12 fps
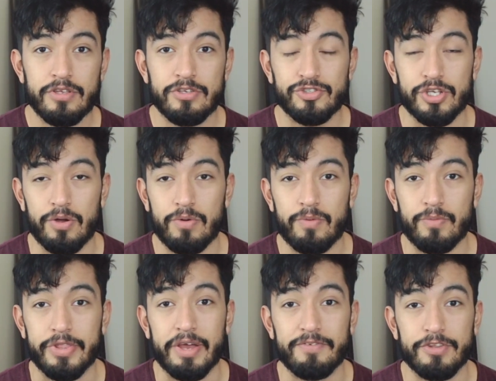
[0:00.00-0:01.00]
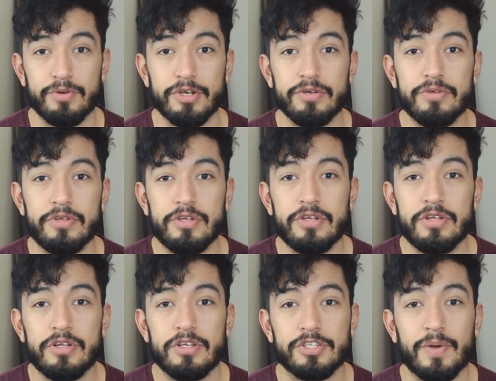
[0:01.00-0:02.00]
So without further ado,
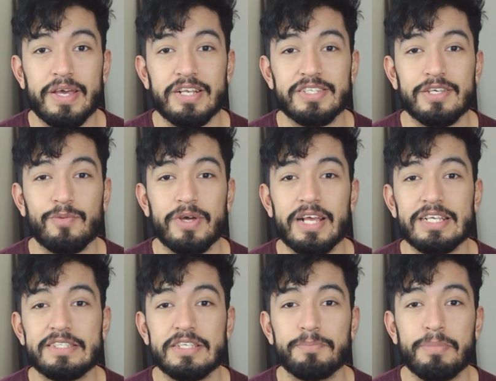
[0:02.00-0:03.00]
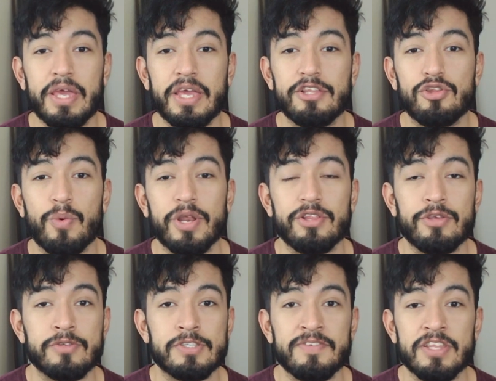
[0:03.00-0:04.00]
let's go ahead and see what S C P
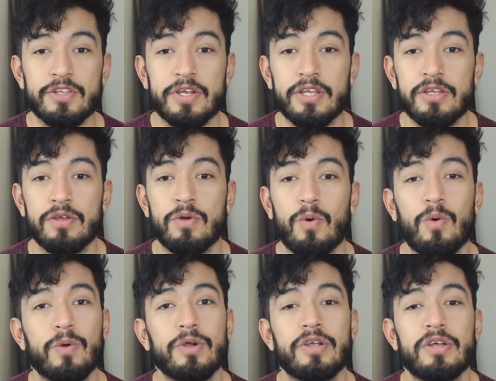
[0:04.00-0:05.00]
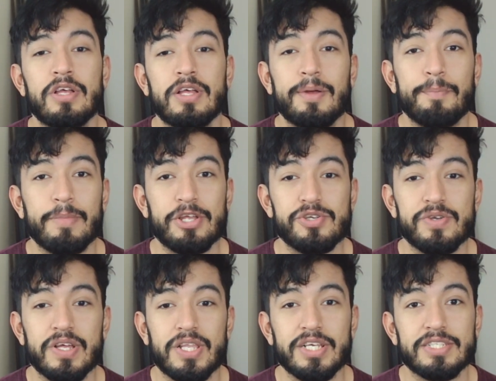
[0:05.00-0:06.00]
twenty-two seventy-three or
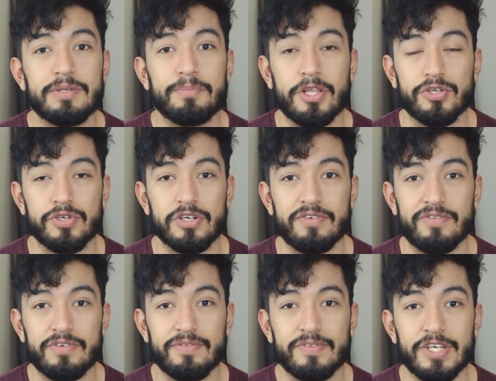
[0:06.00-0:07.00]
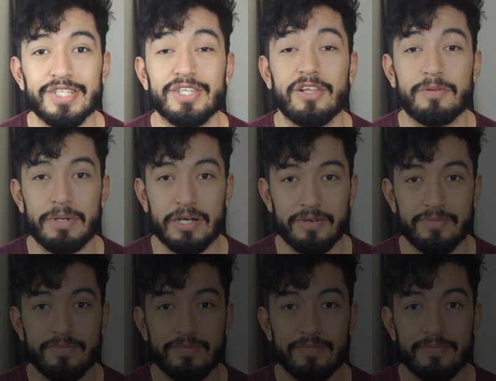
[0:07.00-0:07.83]
Major Alexei Belitrov is all about.